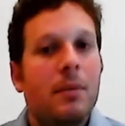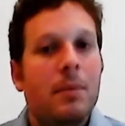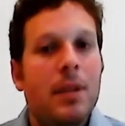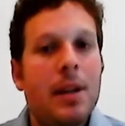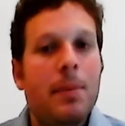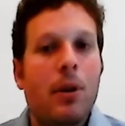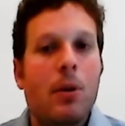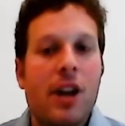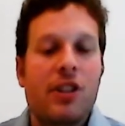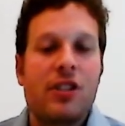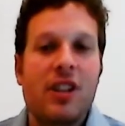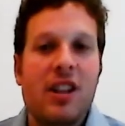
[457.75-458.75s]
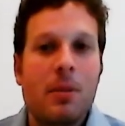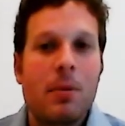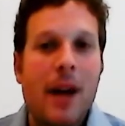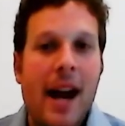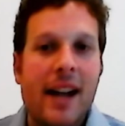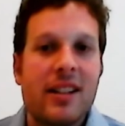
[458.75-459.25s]
people questioning the
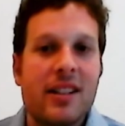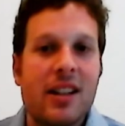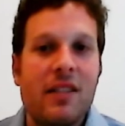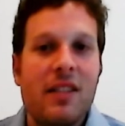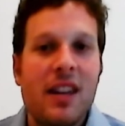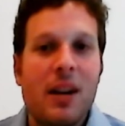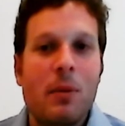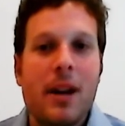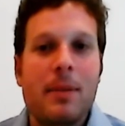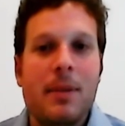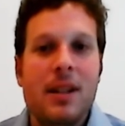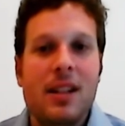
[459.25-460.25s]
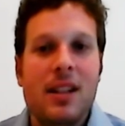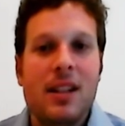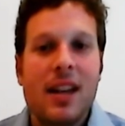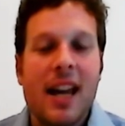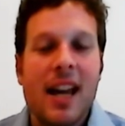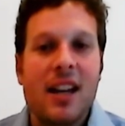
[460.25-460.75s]
practice of the
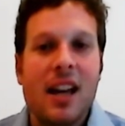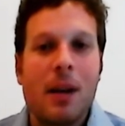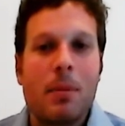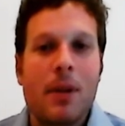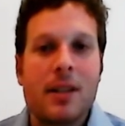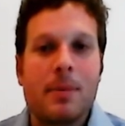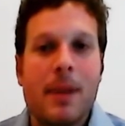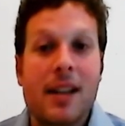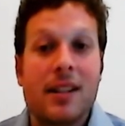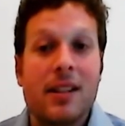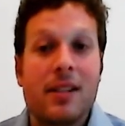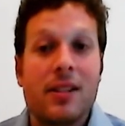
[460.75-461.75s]
NYPD handing out press passes.